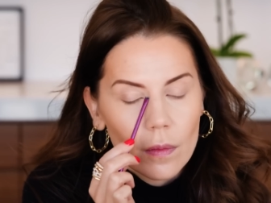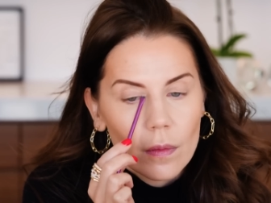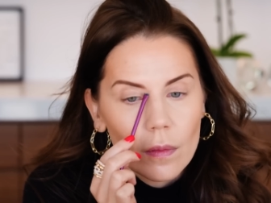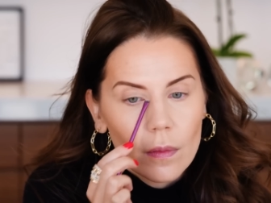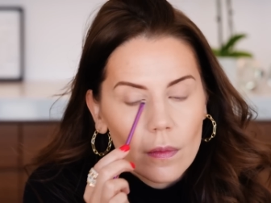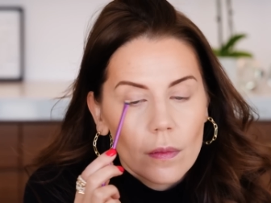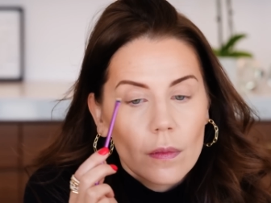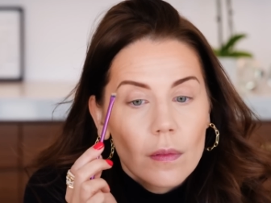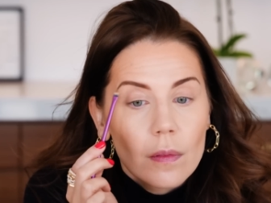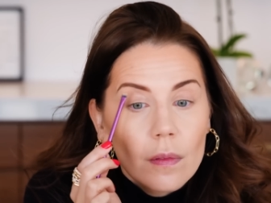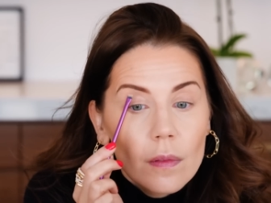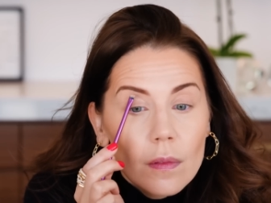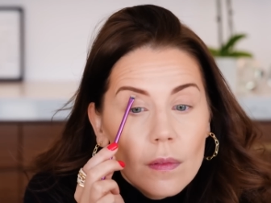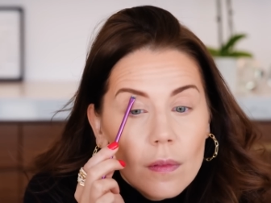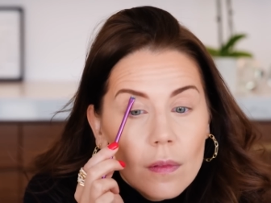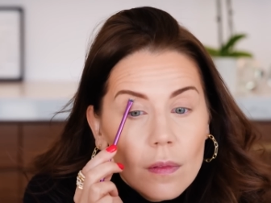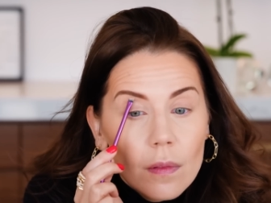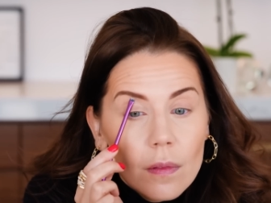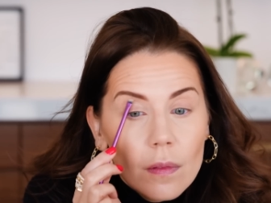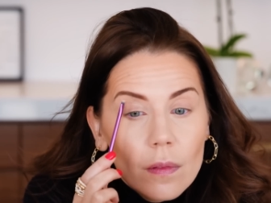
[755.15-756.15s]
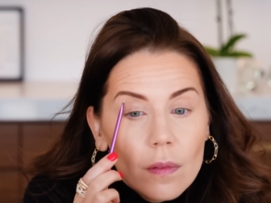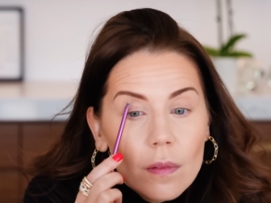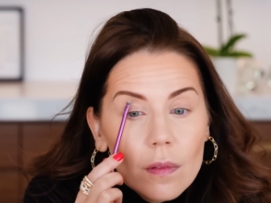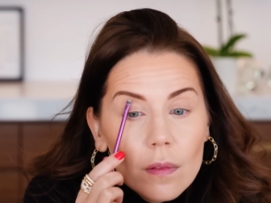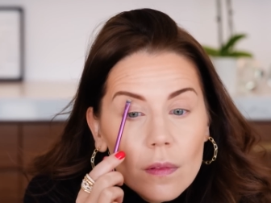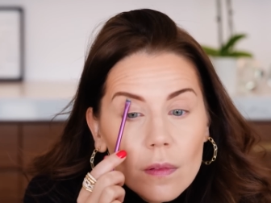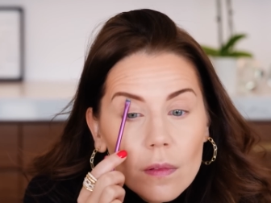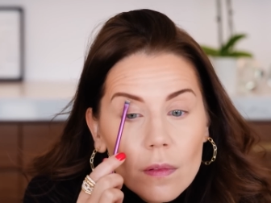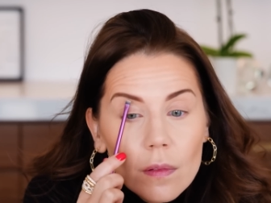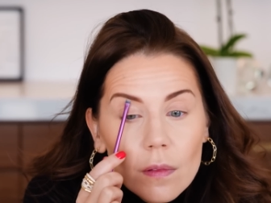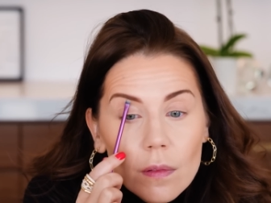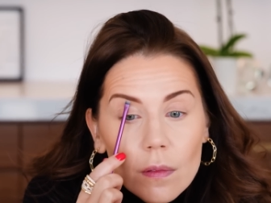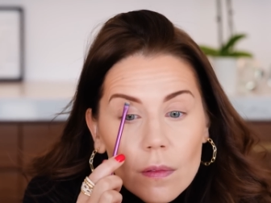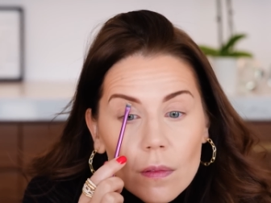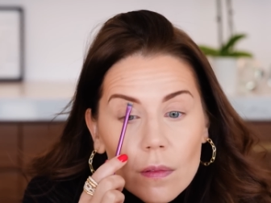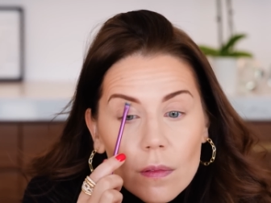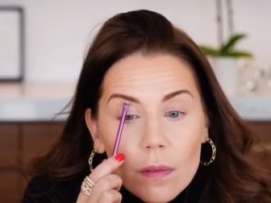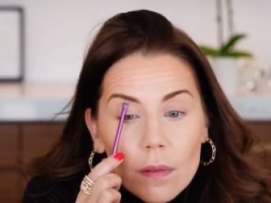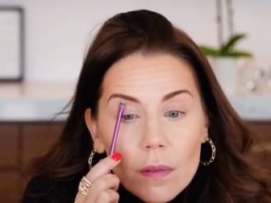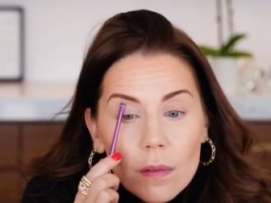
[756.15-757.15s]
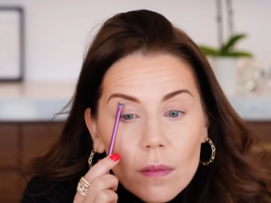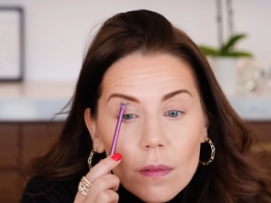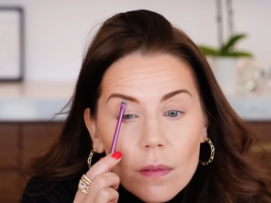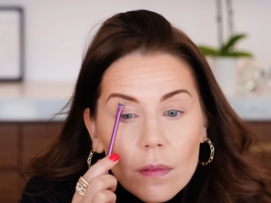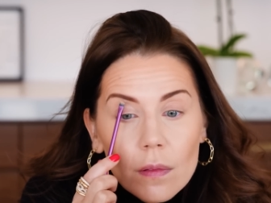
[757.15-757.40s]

and try to do a little cleanup here.